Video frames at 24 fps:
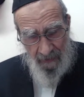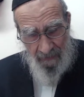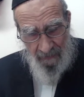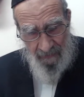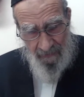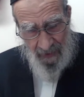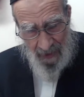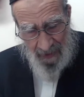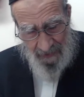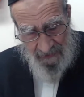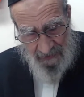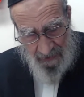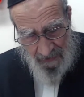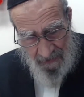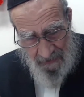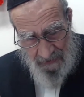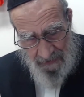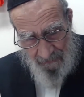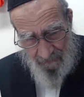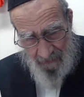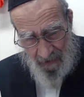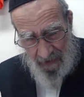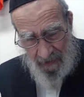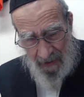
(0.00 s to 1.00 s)
that the
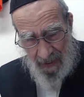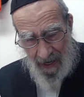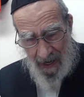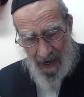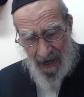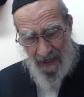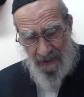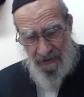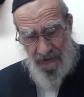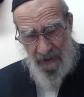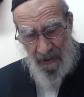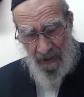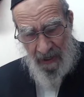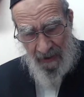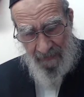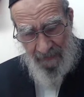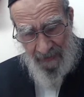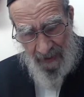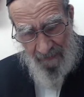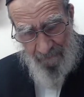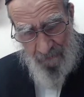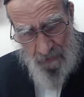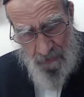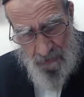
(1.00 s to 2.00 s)
kasher
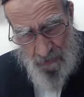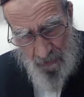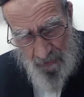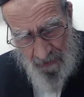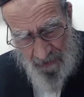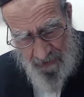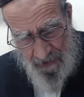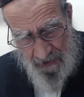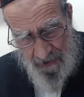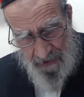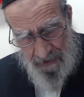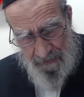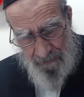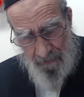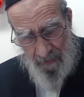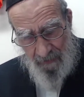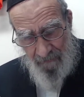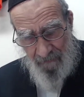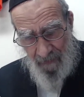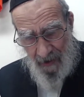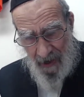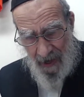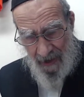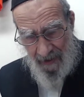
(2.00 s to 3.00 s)
nefesh Elokis
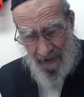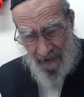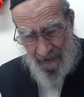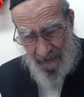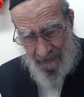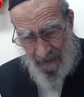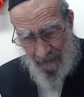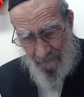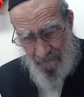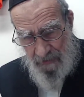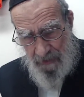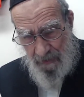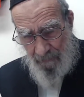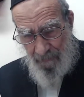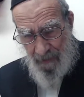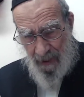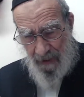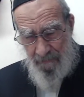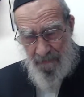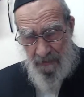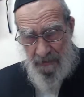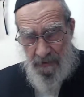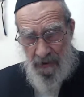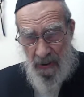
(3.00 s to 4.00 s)
mivar and
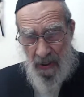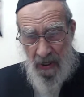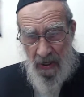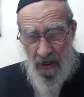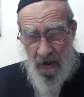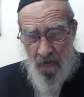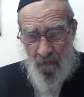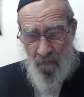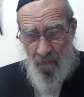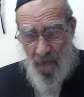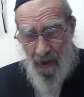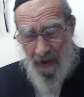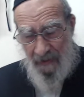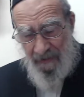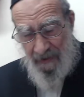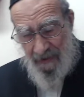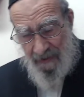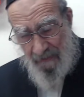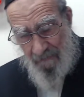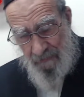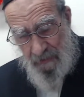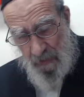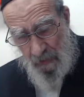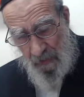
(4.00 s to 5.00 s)
but the
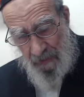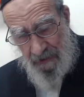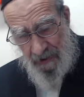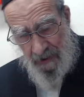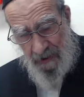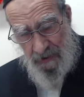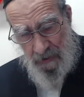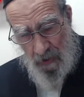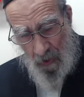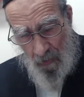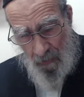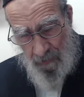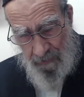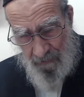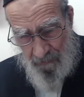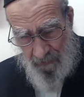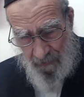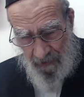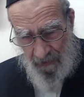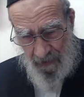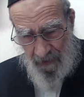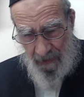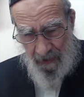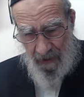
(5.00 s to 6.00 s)
nefesh is
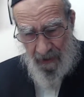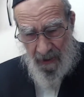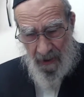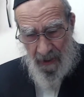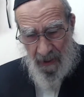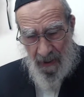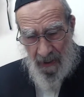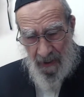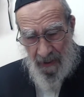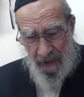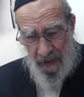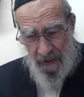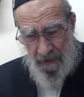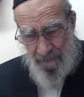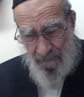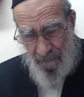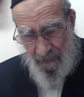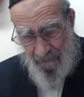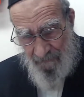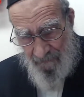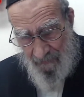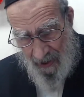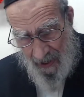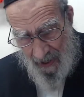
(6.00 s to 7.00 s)
ultimately is
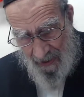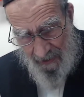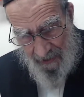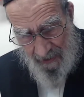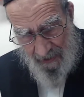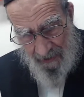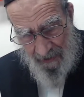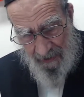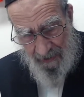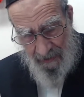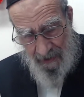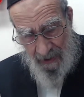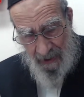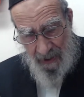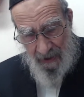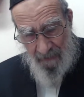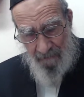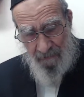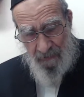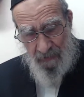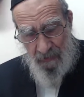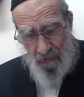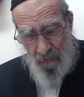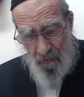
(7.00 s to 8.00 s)
mevarer,
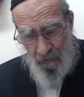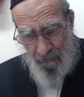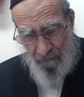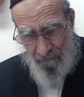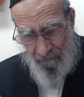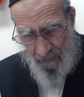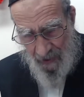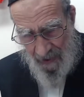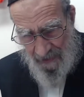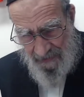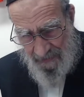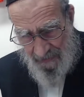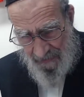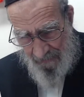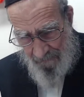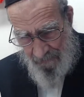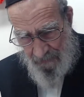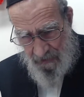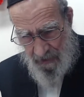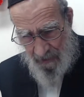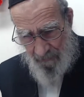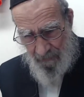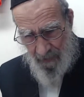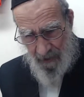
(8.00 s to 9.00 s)
purifies the
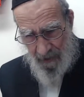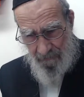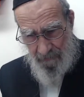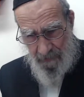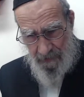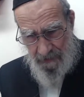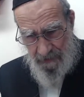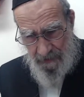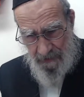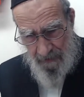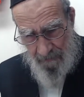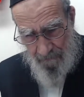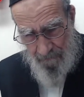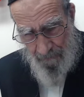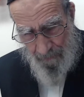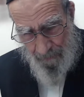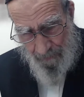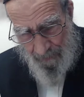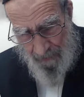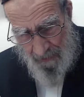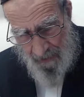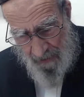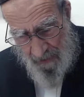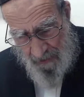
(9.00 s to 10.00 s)
nefesh abamis.
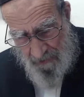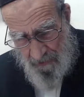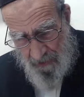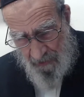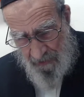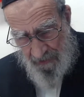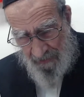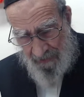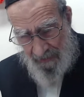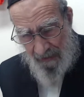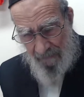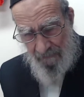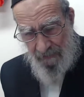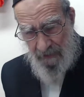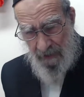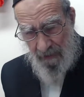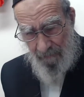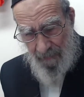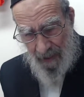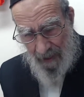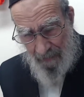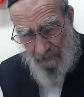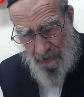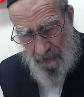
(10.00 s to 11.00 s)
So the nefesh
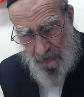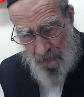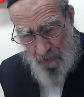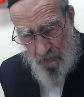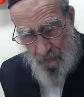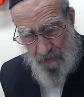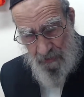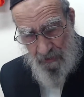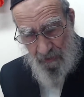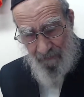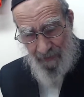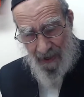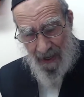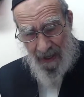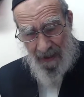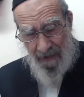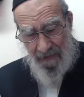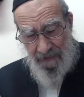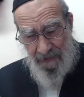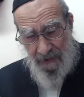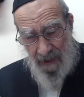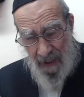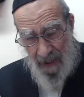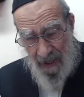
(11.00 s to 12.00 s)
abamis turns
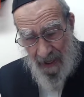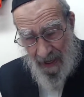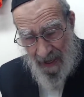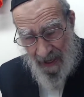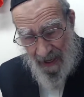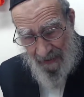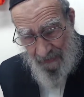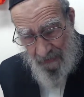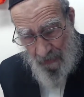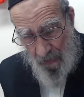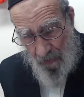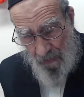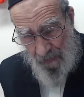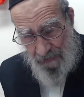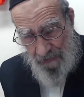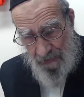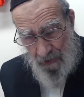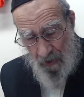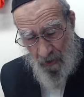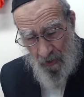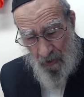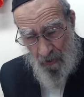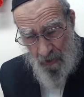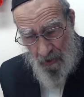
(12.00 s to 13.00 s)
around and
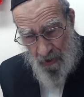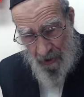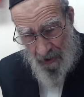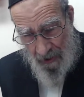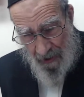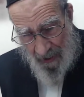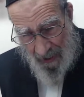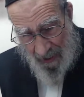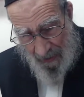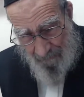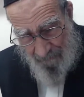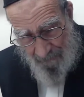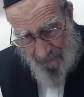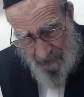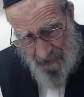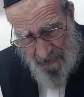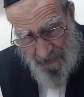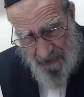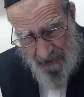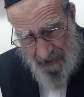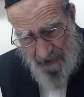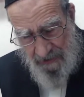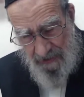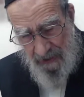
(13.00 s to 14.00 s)
also
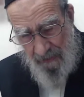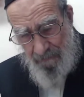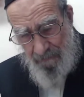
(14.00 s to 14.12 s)
appreciates the